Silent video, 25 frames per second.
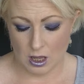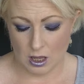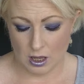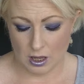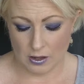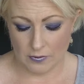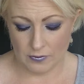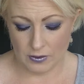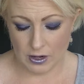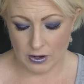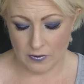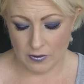
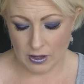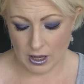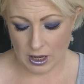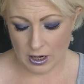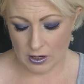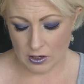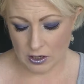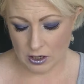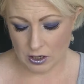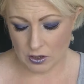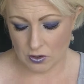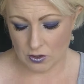I've never
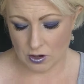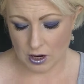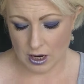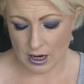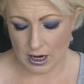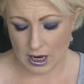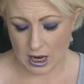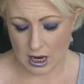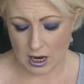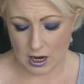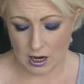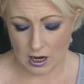actually tried
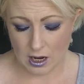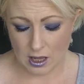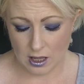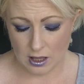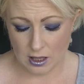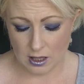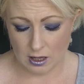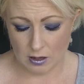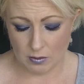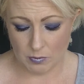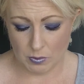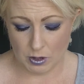
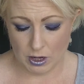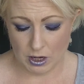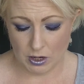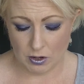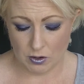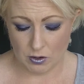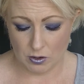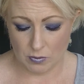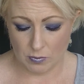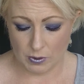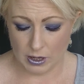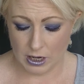anything by
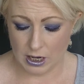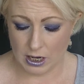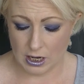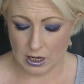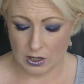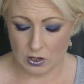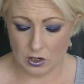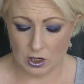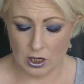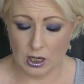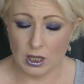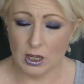Nude by
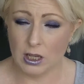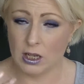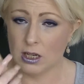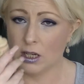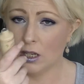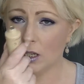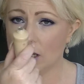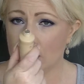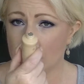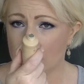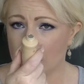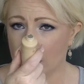Nature. It
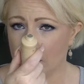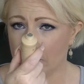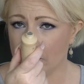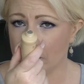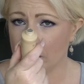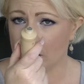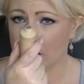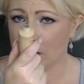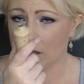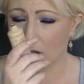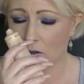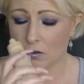is safety
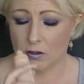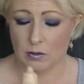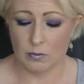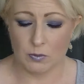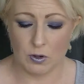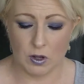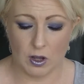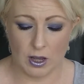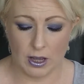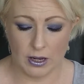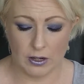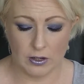sealed. I'm
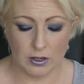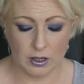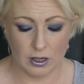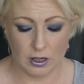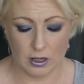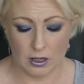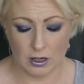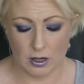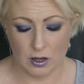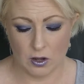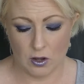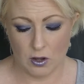not actually
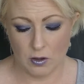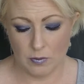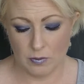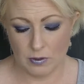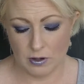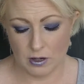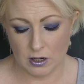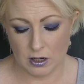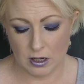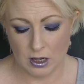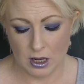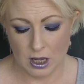going to
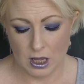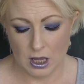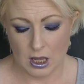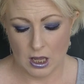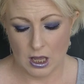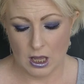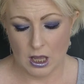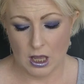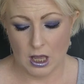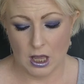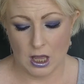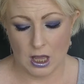open it.
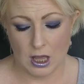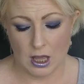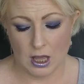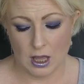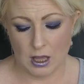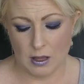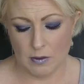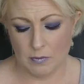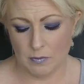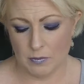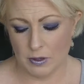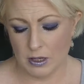
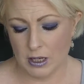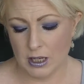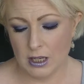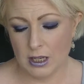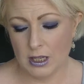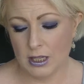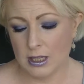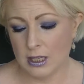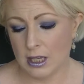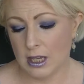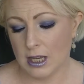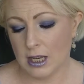But
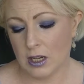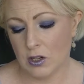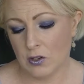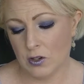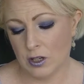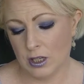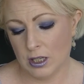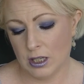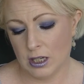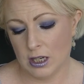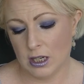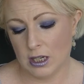it's
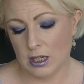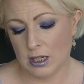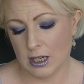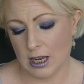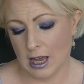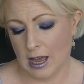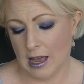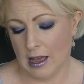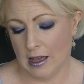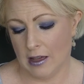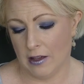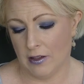interesting to
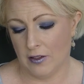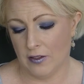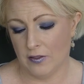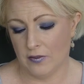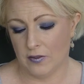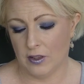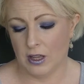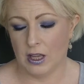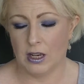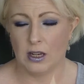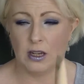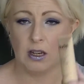
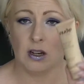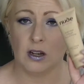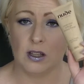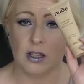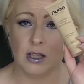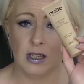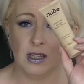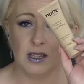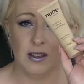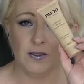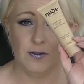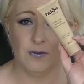have, and you know,
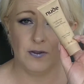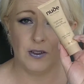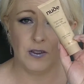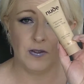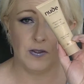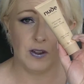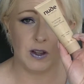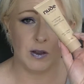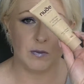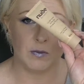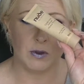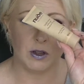this is a
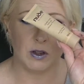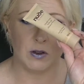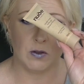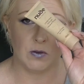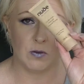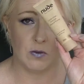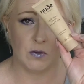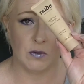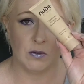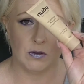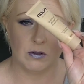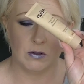
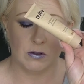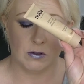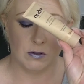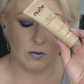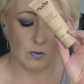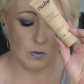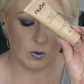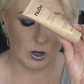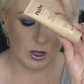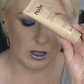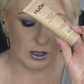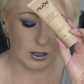50ml
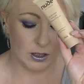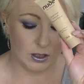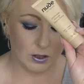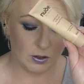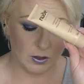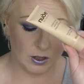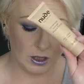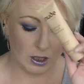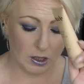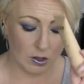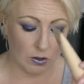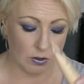one, so
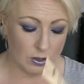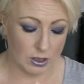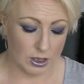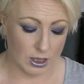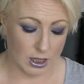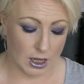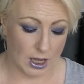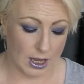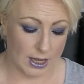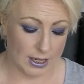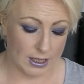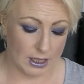it's a good
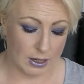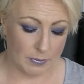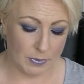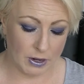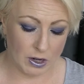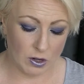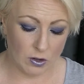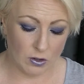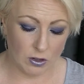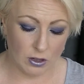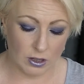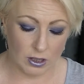size. I
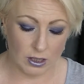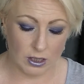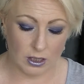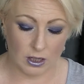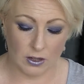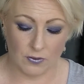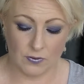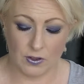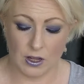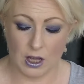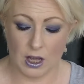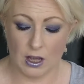mean, all of this so
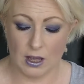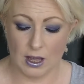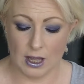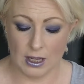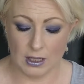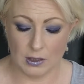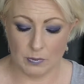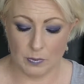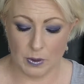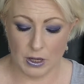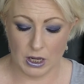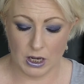far
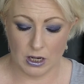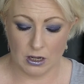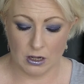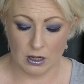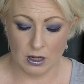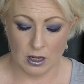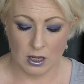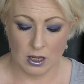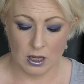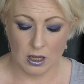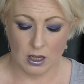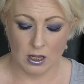has been,
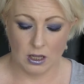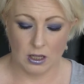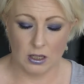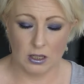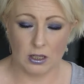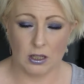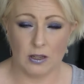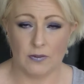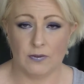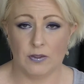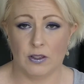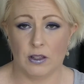
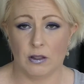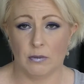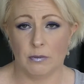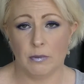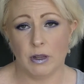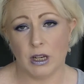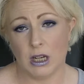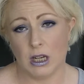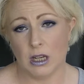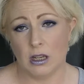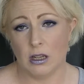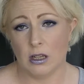except for the
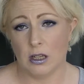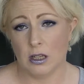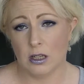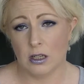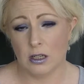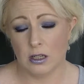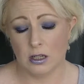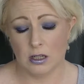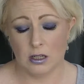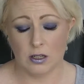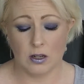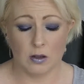mini
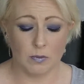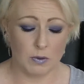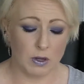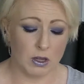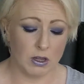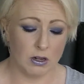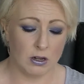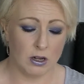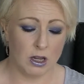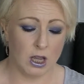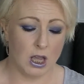top coat,